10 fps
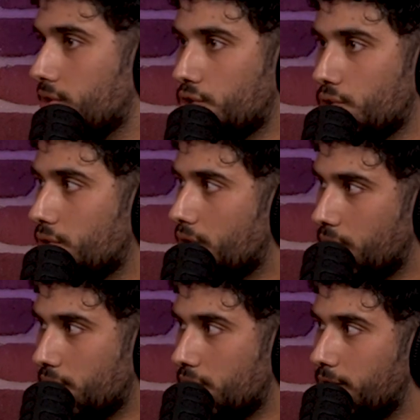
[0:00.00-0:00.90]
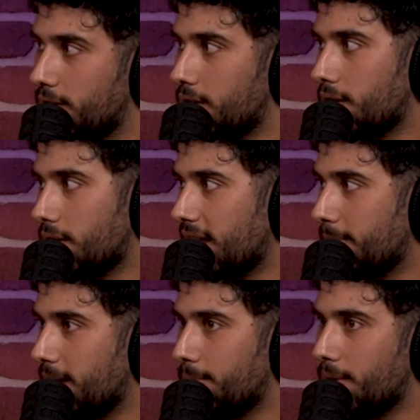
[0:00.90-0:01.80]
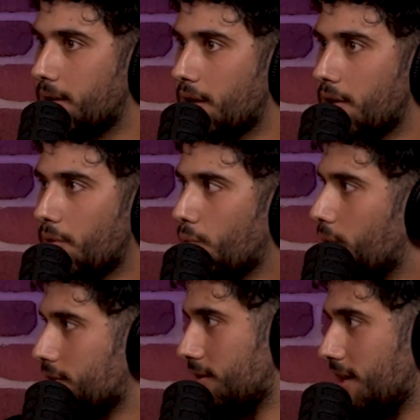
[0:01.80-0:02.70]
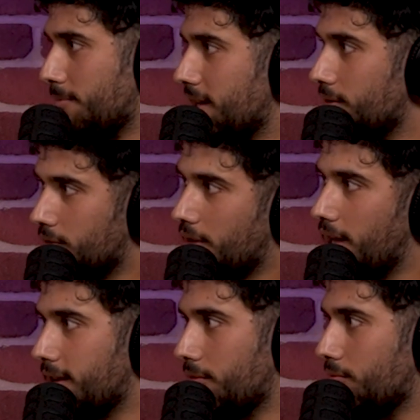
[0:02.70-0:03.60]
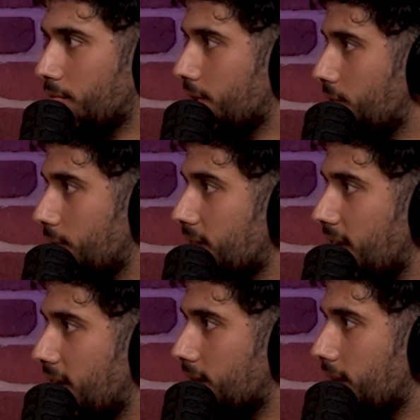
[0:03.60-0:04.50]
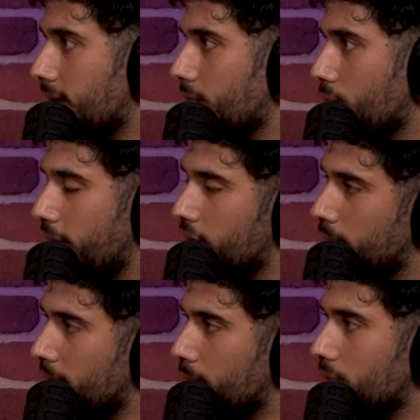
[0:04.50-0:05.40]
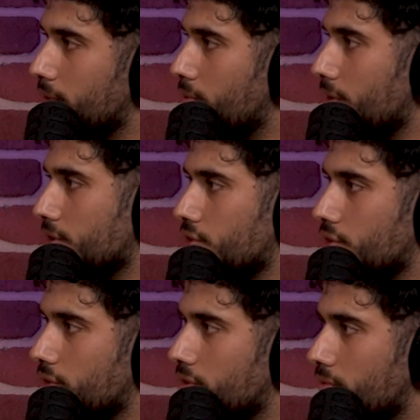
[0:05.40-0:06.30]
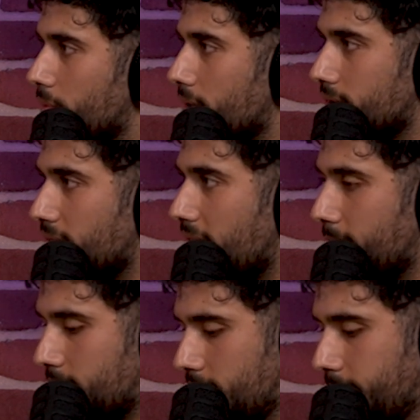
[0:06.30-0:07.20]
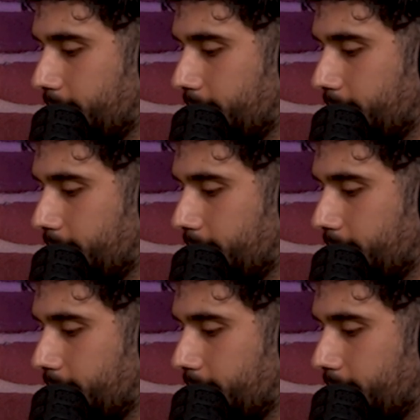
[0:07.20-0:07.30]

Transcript: Sure, you threw yourself into the deep end, but what does the deep end look like when you're in there? Like, where should people look? What did you do? What were the steps?